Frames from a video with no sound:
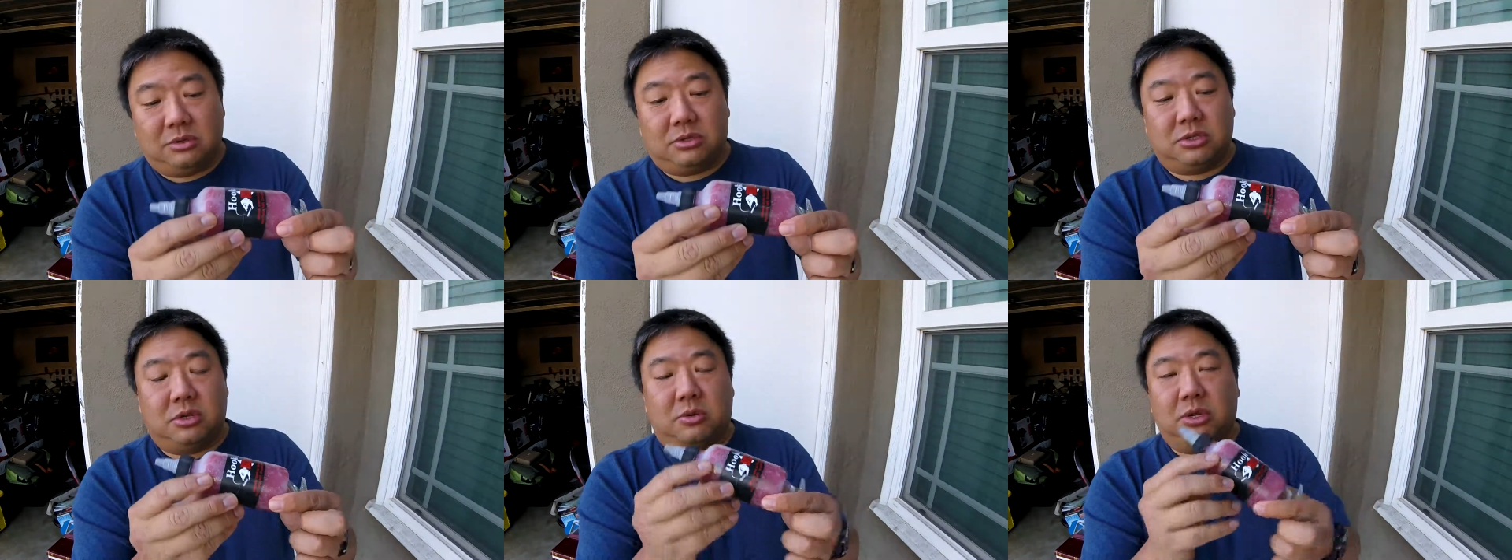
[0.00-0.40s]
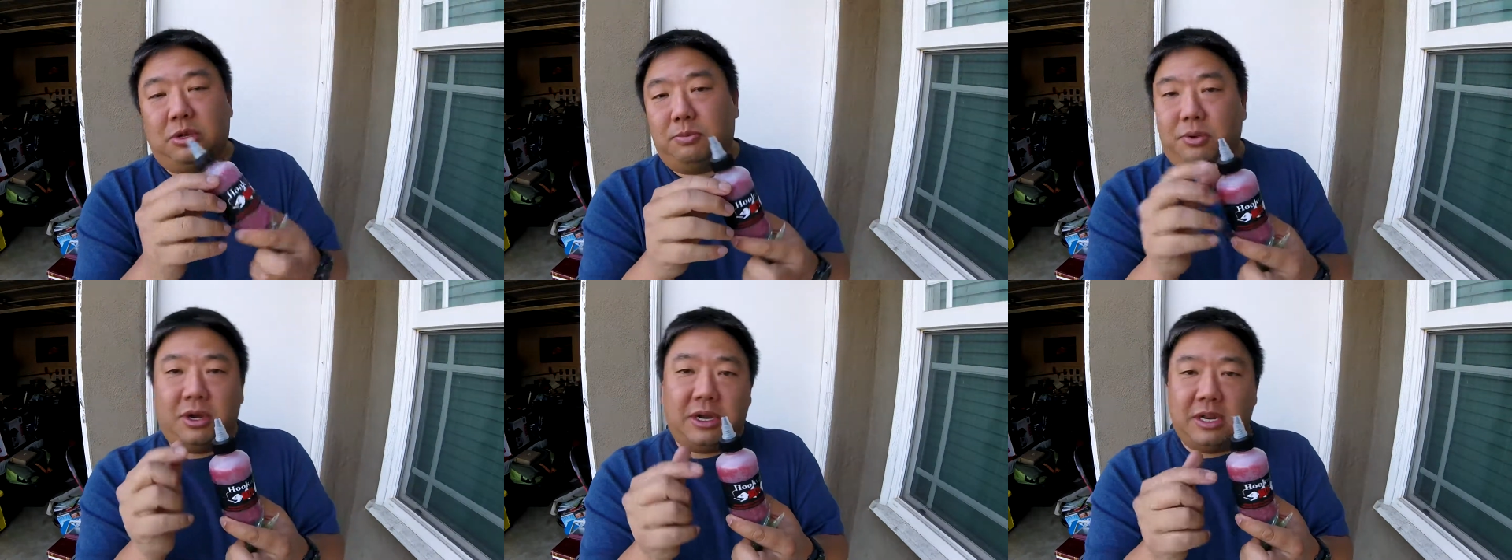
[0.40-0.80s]
so when you
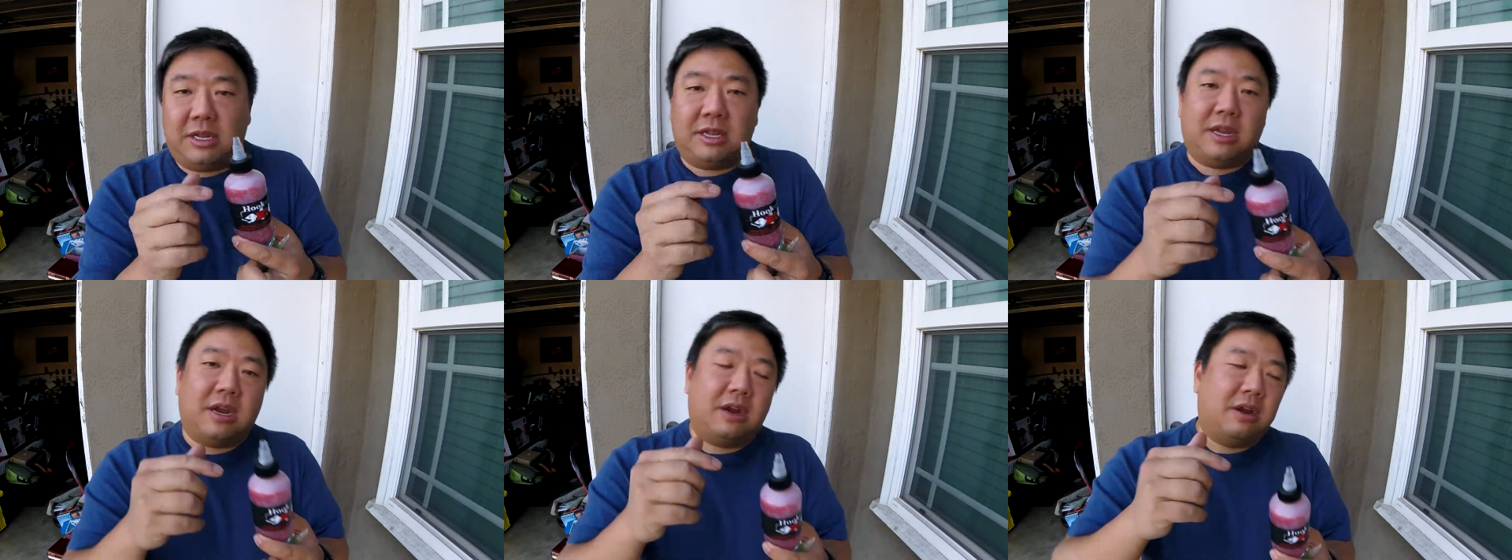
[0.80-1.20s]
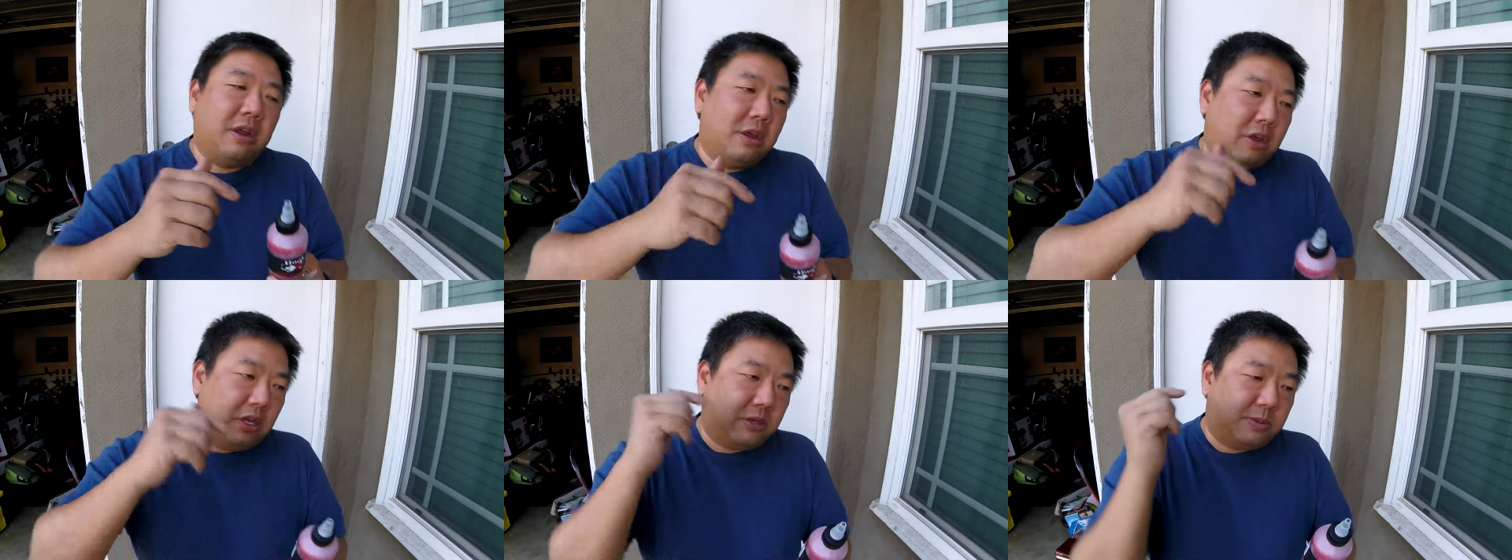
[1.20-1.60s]
put it in there,
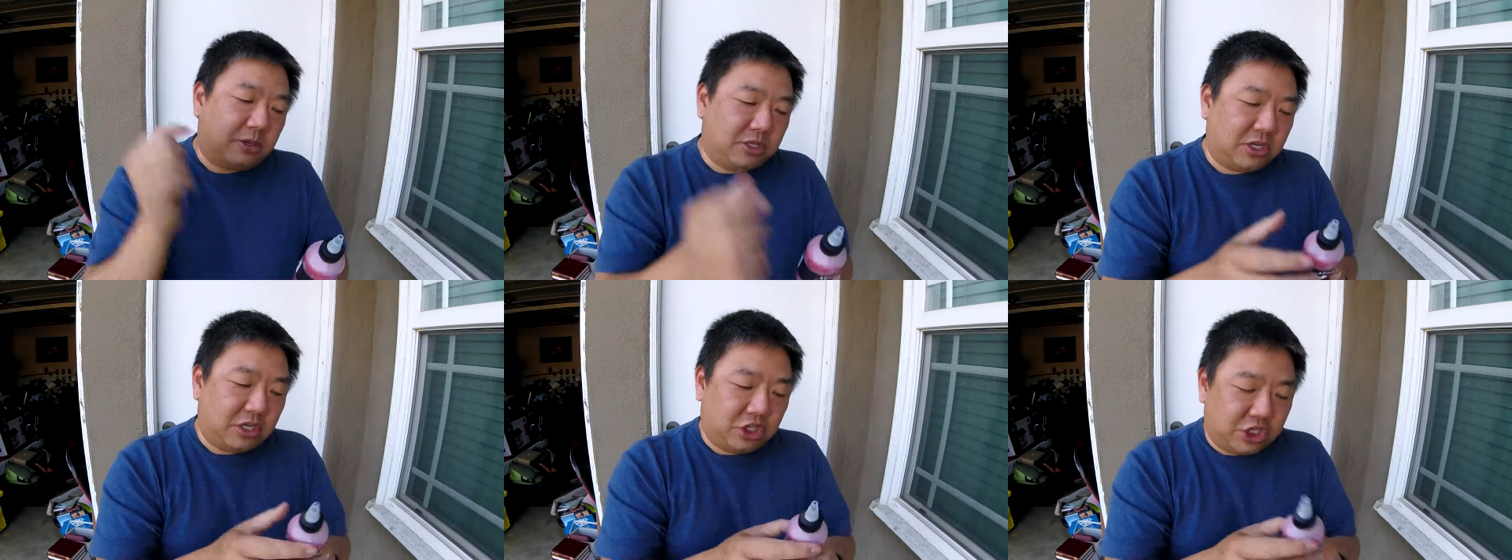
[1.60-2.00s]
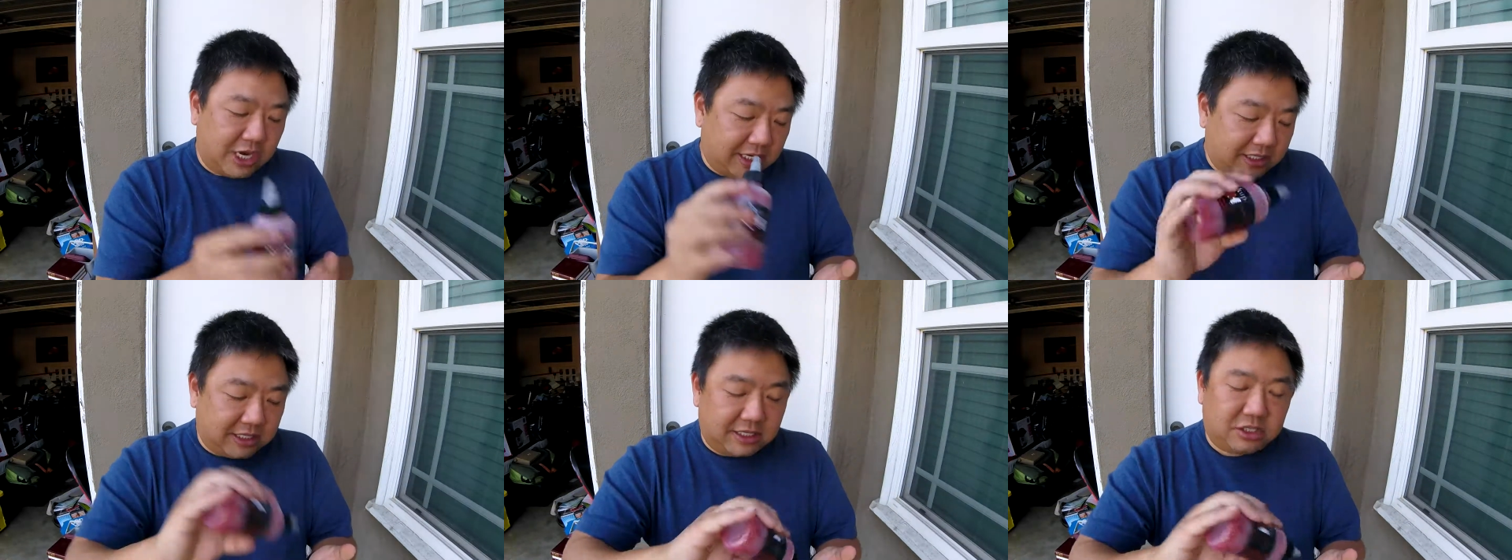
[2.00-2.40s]
you're supposed to
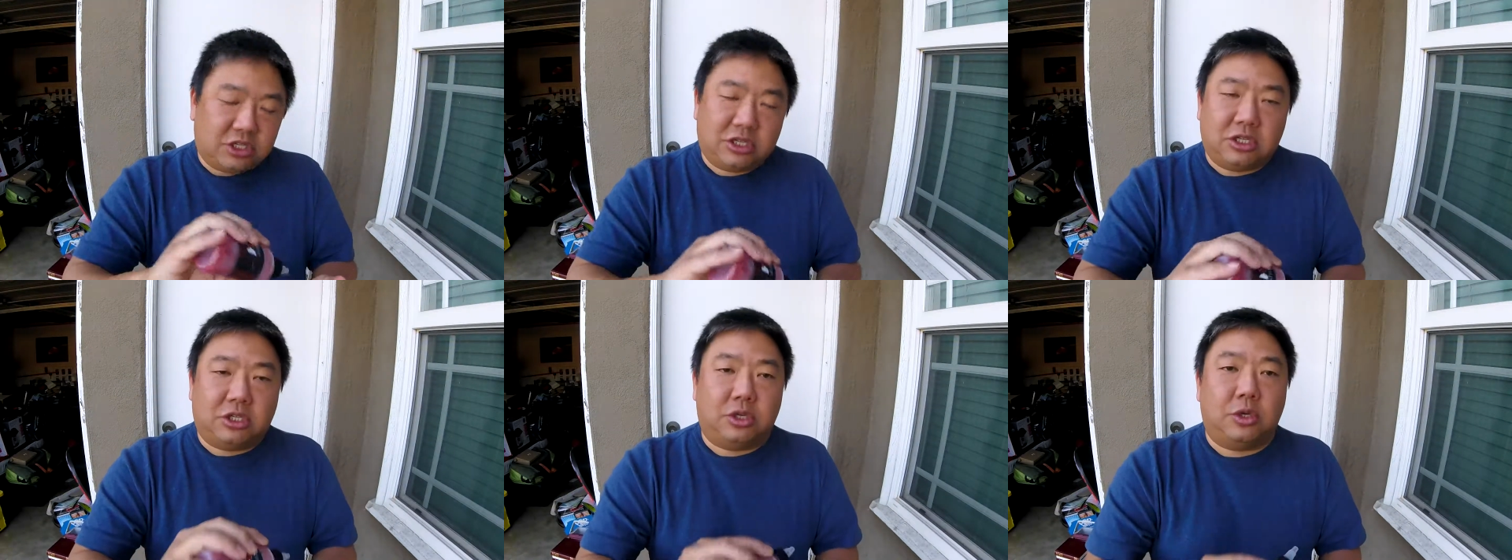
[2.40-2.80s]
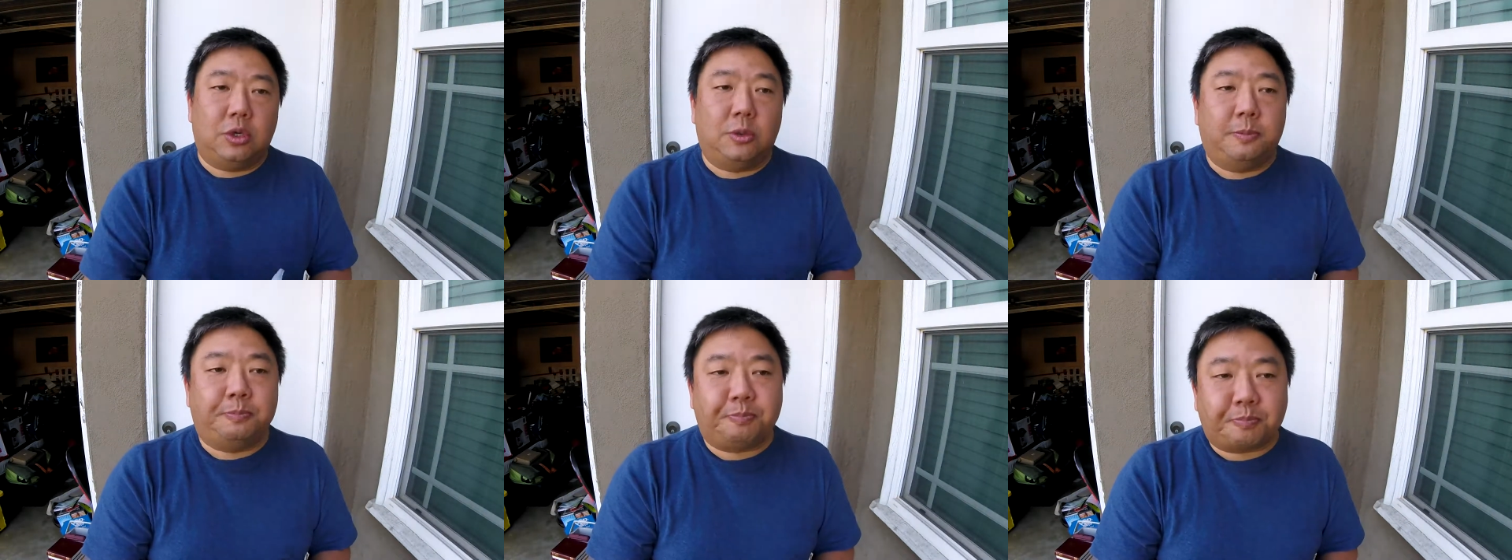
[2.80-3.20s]
inject it into the tube,